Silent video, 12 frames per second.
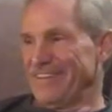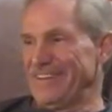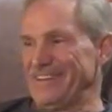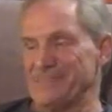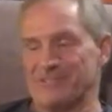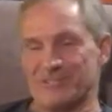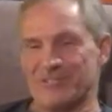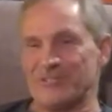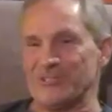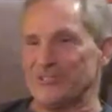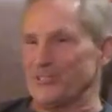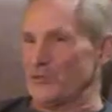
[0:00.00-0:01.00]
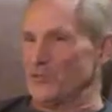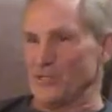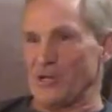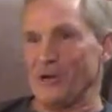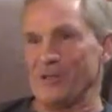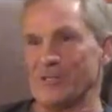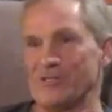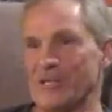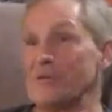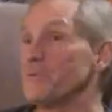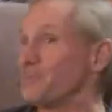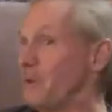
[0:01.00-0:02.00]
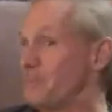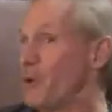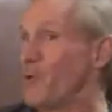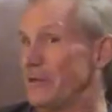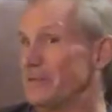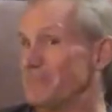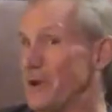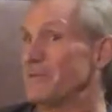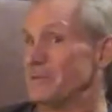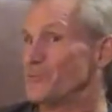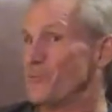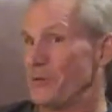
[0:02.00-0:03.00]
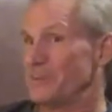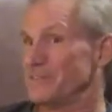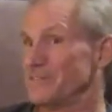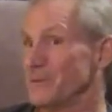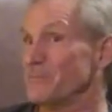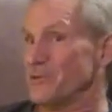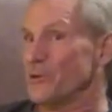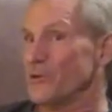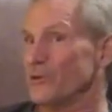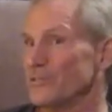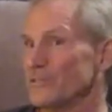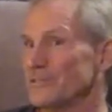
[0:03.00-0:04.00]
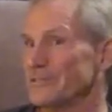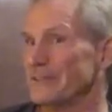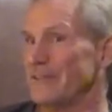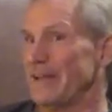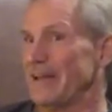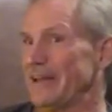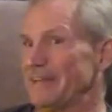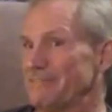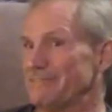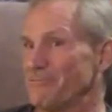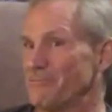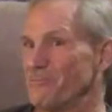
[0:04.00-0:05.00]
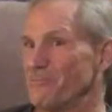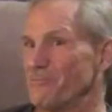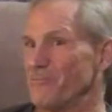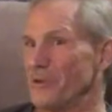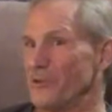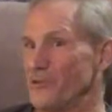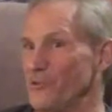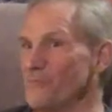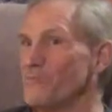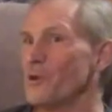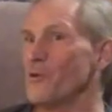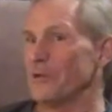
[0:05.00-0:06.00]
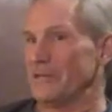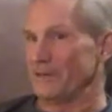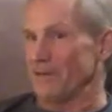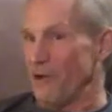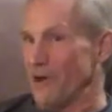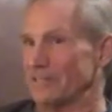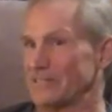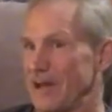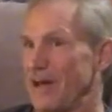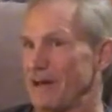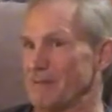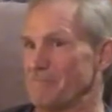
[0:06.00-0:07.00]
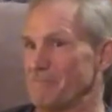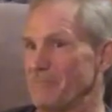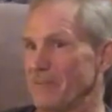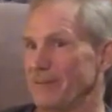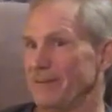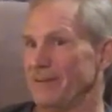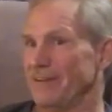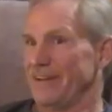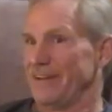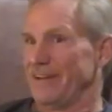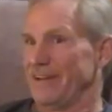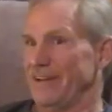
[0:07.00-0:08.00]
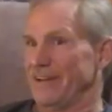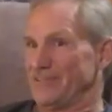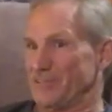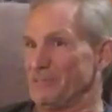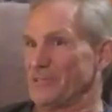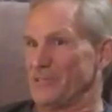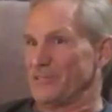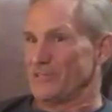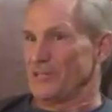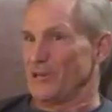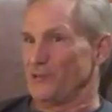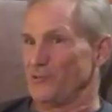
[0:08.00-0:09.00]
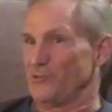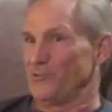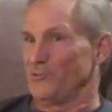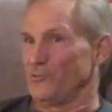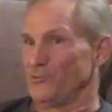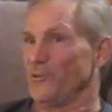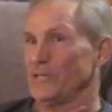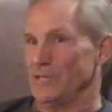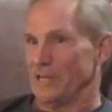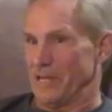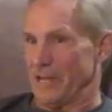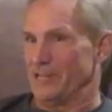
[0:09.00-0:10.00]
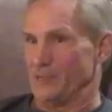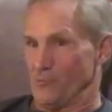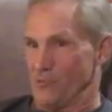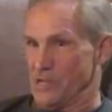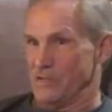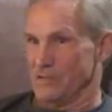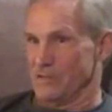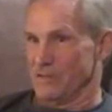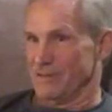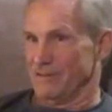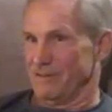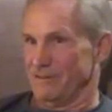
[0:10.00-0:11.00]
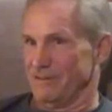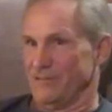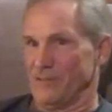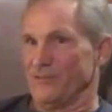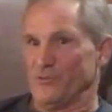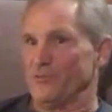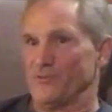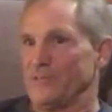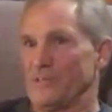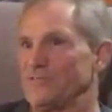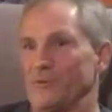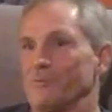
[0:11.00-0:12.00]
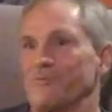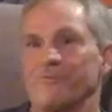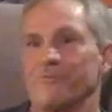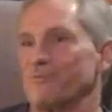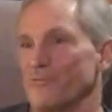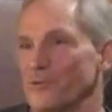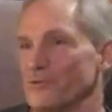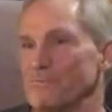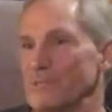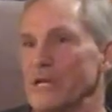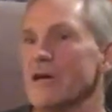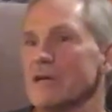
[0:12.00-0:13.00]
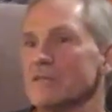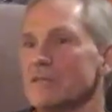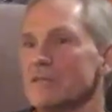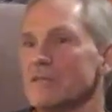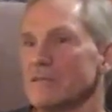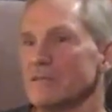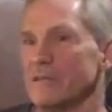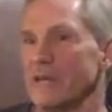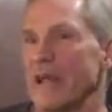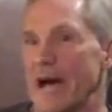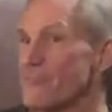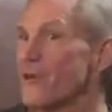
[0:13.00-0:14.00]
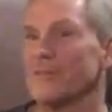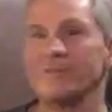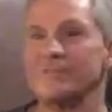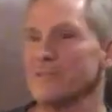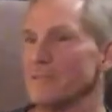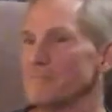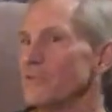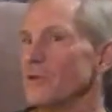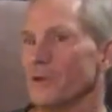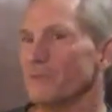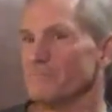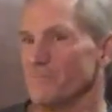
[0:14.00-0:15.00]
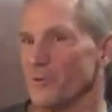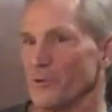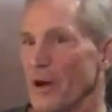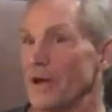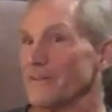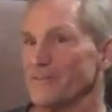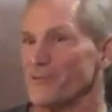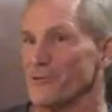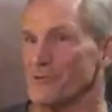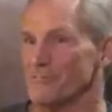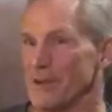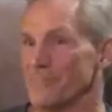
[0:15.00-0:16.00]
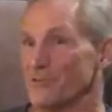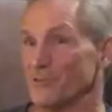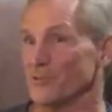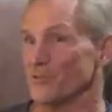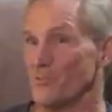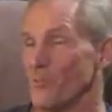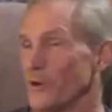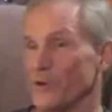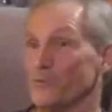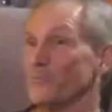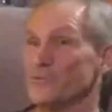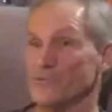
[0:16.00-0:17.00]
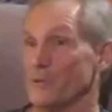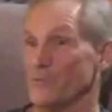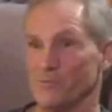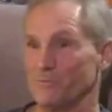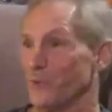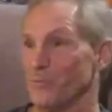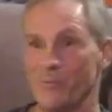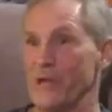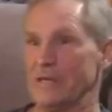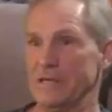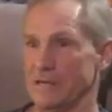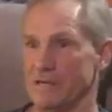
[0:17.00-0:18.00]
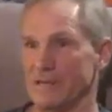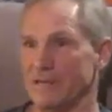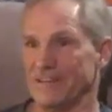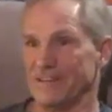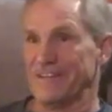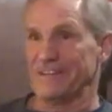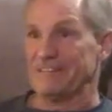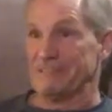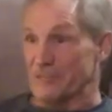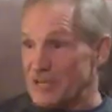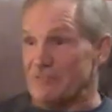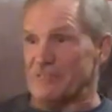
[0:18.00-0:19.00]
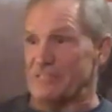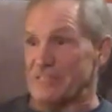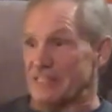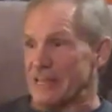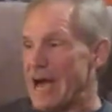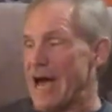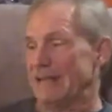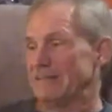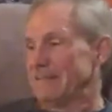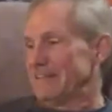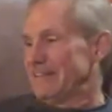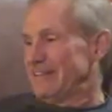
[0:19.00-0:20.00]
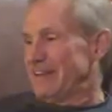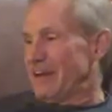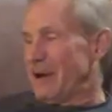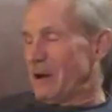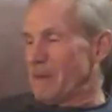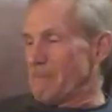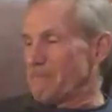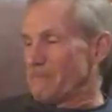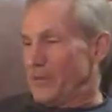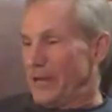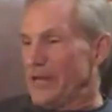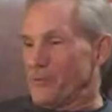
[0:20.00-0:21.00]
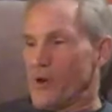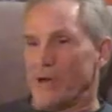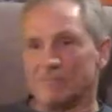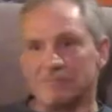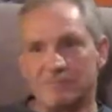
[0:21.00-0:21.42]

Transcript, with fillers: he was just so scared because he had been bow hunting probably twenty some years, and when you bow hunt a long time, and somebody's going to tell you you can negate the wind. Yeah, I just that you think they're full of BS. Nuts, yeah. And I thought the same thing. You know, I hunted 35 years, 100% wind, and then 17 not. Um, but anyway,